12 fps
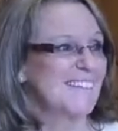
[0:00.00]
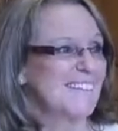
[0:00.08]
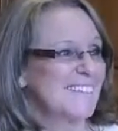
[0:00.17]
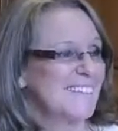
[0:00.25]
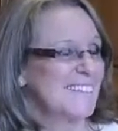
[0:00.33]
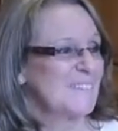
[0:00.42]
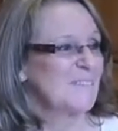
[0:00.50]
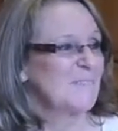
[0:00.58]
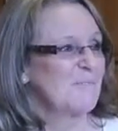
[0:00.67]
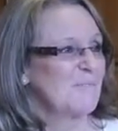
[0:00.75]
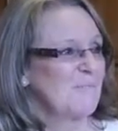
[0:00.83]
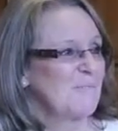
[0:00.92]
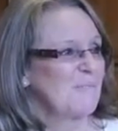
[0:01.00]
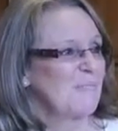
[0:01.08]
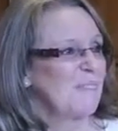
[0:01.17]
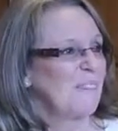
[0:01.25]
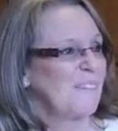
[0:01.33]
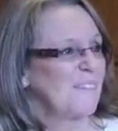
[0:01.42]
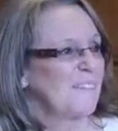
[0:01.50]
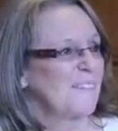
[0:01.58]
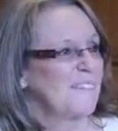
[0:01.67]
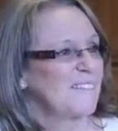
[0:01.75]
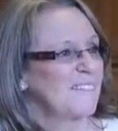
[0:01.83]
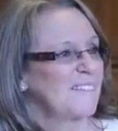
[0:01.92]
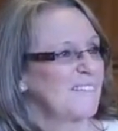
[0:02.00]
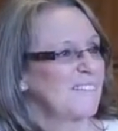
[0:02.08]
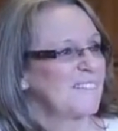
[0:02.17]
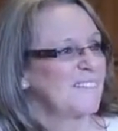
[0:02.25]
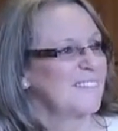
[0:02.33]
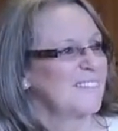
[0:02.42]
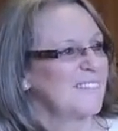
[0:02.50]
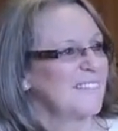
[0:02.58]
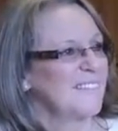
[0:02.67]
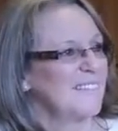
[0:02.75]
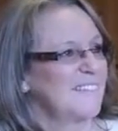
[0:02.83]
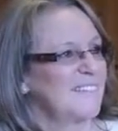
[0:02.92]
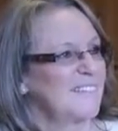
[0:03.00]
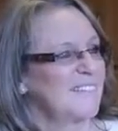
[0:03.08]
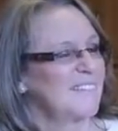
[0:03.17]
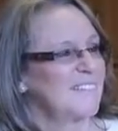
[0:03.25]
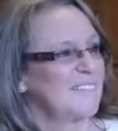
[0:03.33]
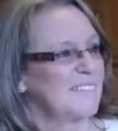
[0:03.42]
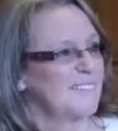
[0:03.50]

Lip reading: (silent)